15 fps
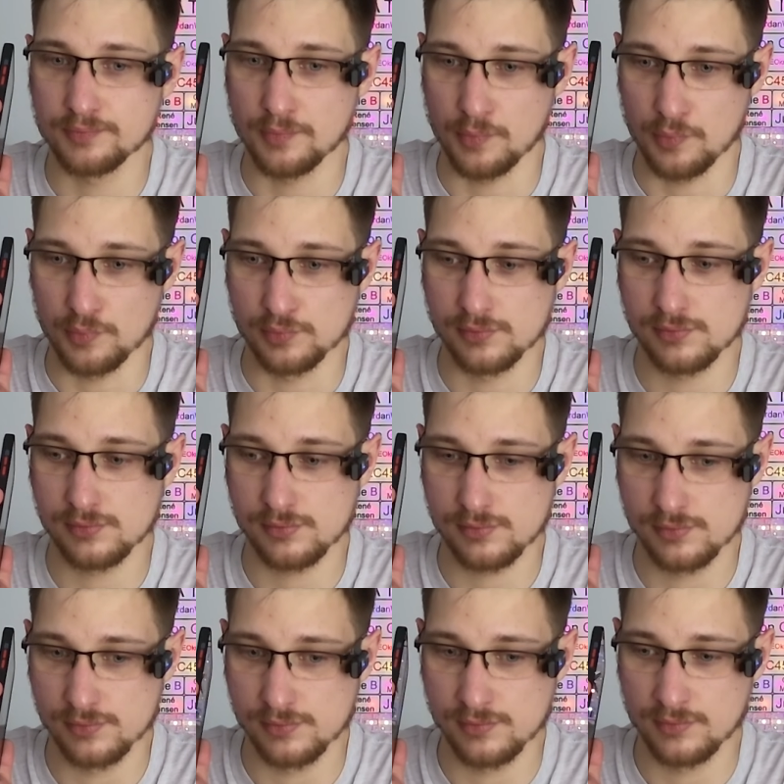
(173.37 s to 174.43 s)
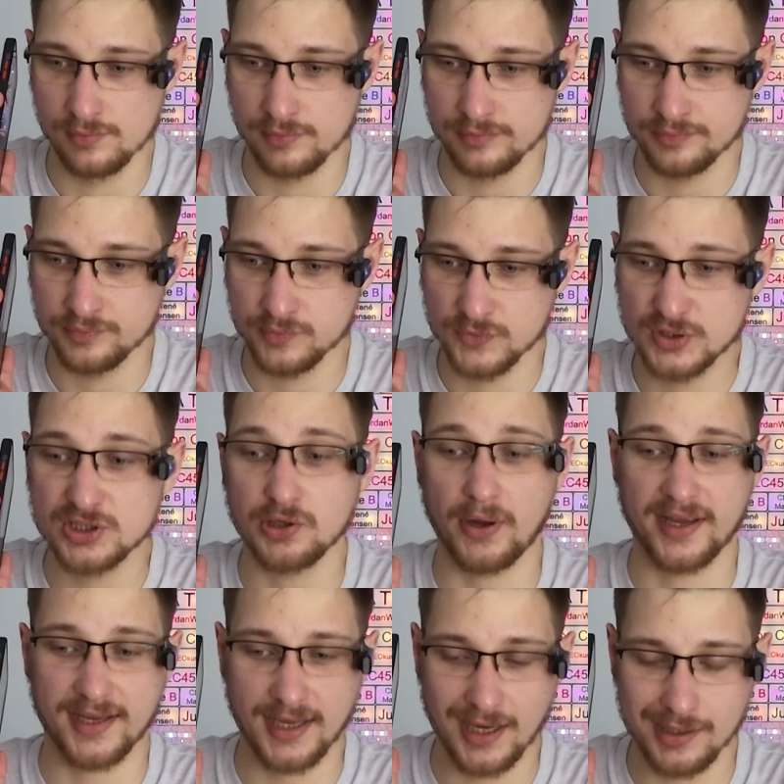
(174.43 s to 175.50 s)
Hmm. So I
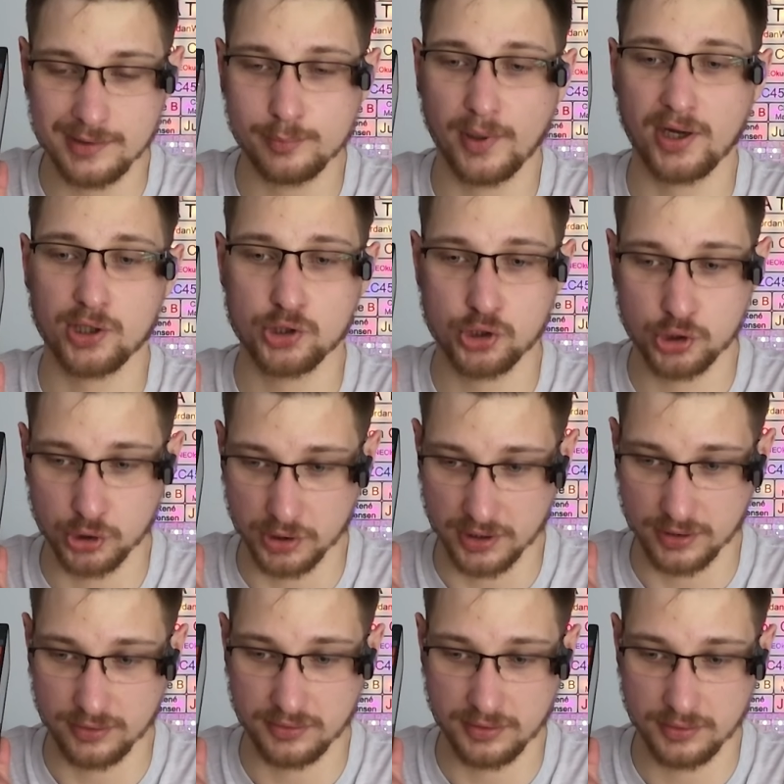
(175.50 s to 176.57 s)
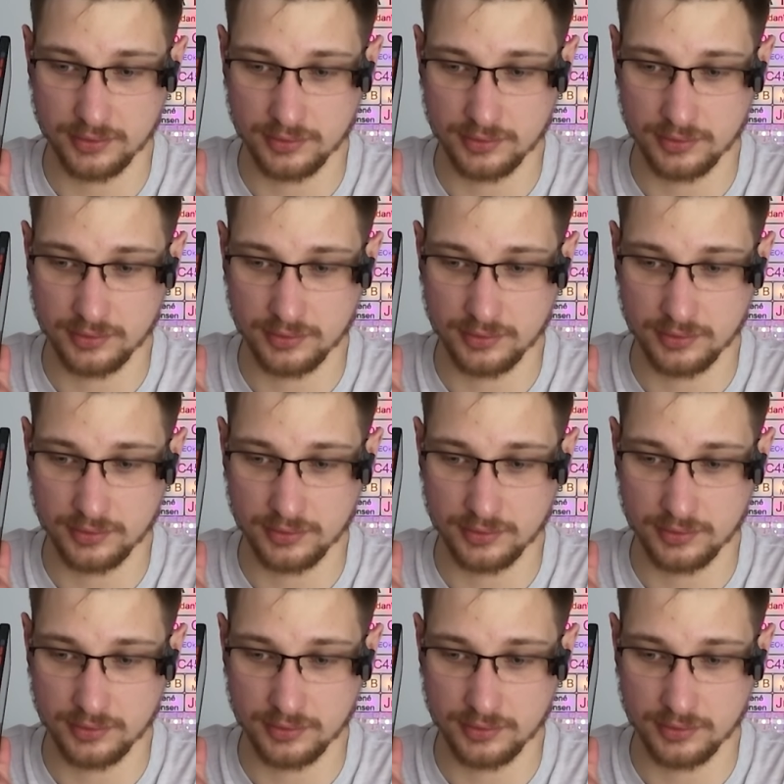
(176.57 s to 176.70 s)
can, but I shouldn't.